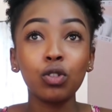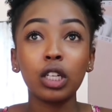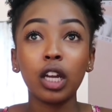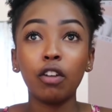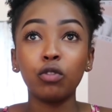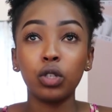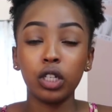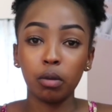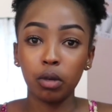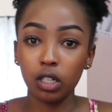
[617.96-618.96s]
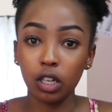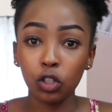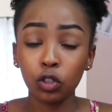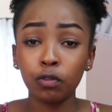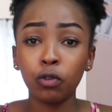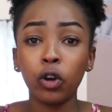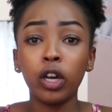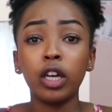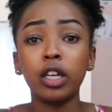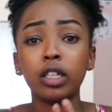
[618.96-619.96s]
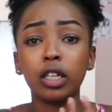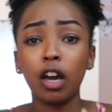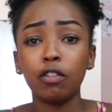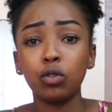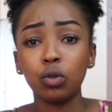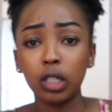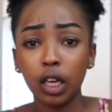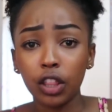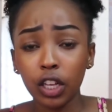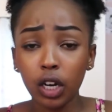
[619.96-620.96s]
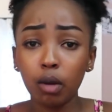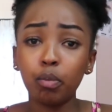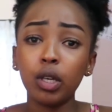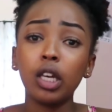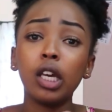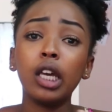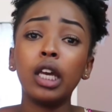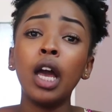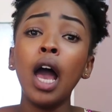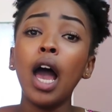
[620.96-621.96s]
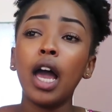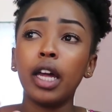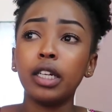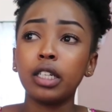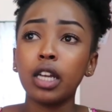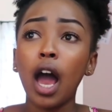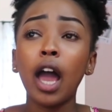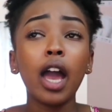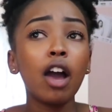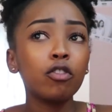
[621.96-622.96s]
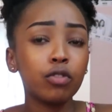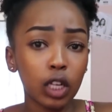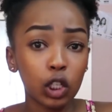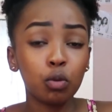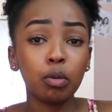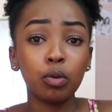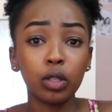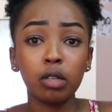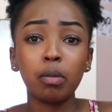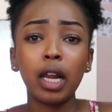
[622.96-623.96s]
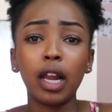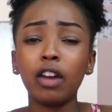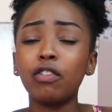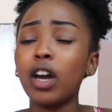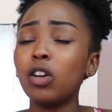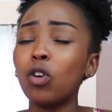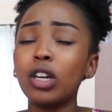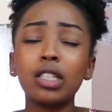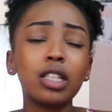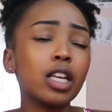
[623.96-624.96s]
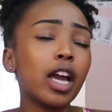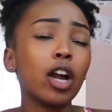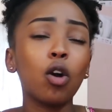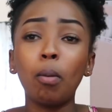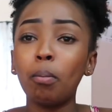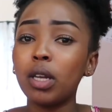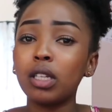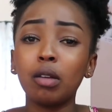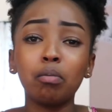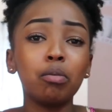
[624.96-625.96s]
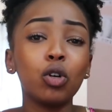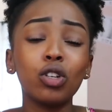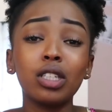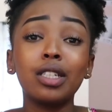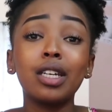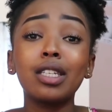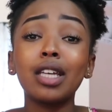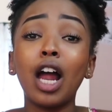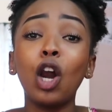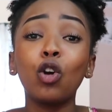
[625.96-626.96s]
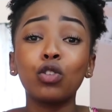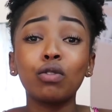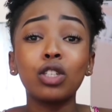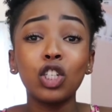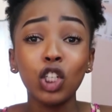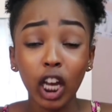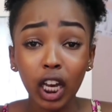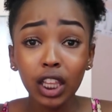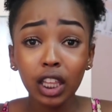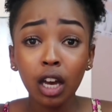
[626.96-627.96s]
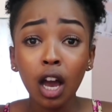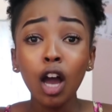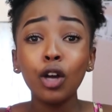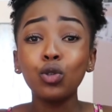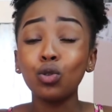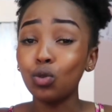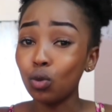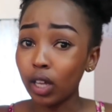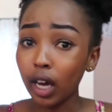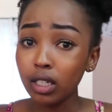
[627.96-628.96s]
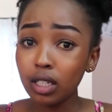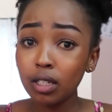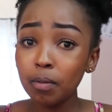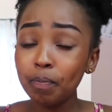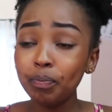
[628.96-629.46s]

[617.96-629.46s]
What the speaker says: and have to take medication for it and have to seek therapy, and I have such people in my life, and honestly I commend them, because it takes a lot of strength to do that,